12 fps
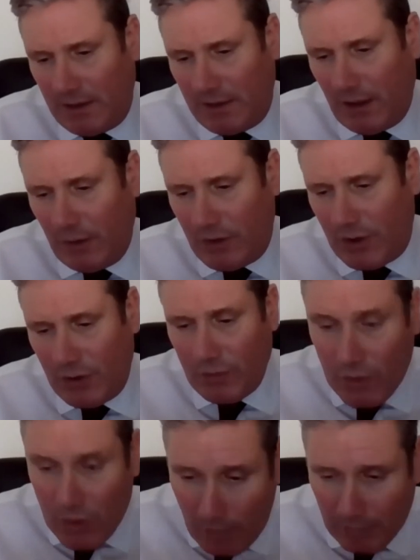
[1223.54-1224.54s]
those
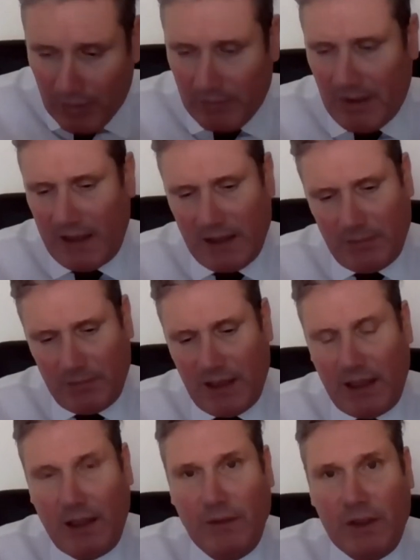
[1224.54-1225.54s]
who compromised
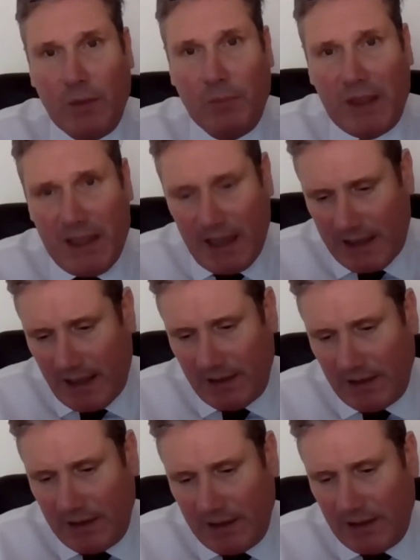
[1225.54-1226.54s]
themselves to protect
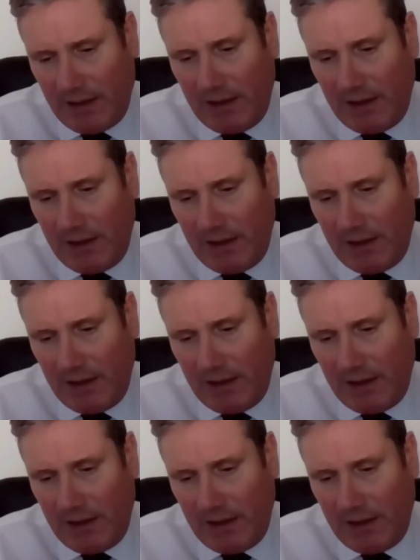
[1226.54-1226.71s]
others